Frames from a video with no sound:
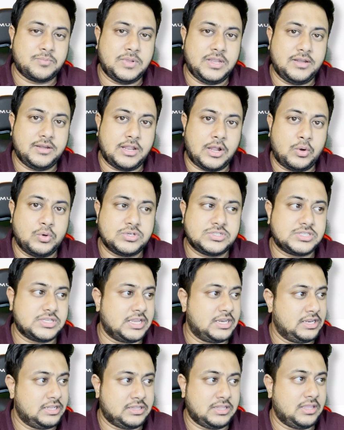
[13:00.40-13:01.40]
me doubts,
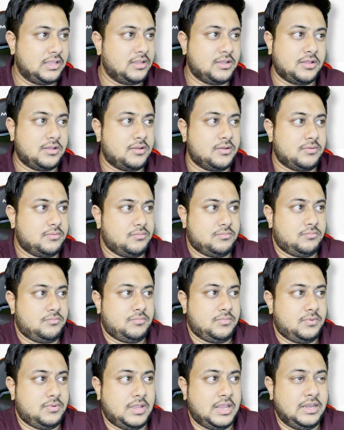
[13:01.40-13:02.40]
anything
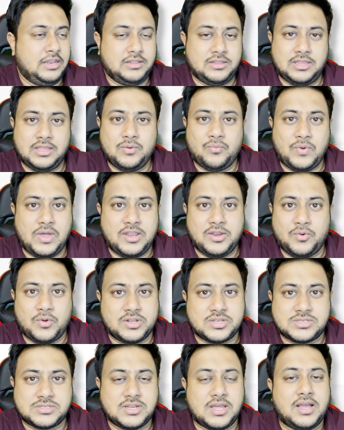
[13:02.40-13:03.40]
where you are
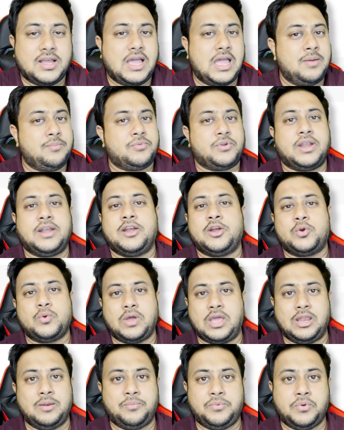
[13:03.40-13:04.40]
stuck, I'm ready to
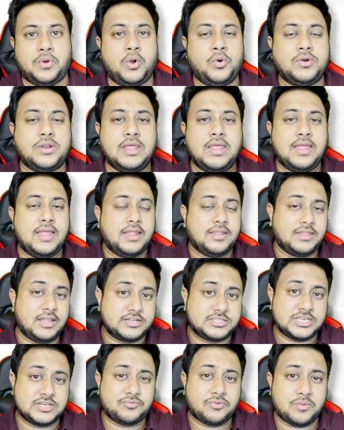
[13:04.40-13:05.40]
help you out.
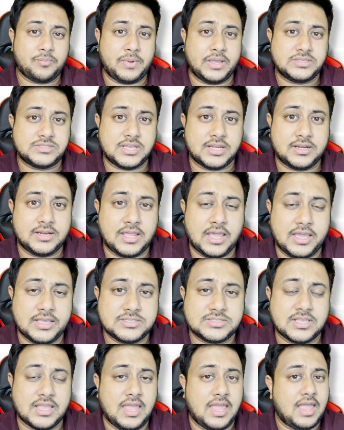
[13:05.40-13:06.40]
That's it from my side,
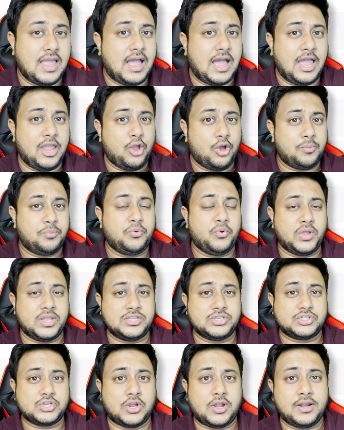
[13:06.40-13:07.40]
guys. I hope you
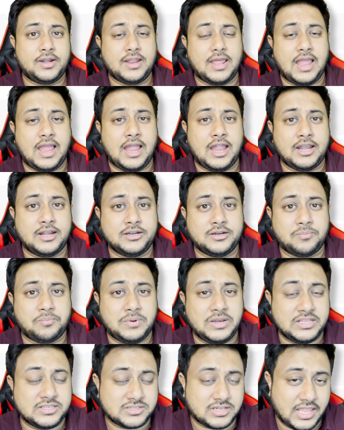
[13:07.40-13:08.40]
enjoyed and
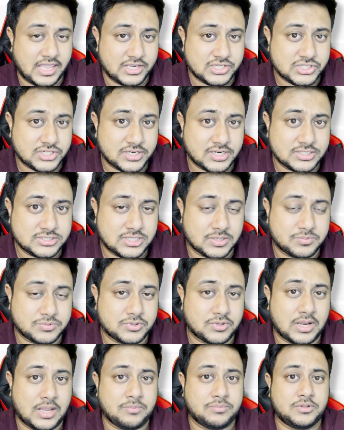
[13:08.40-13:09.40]
please like, share and
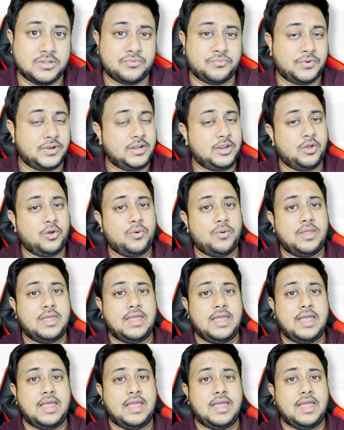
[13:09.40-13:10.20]
subscribe the video.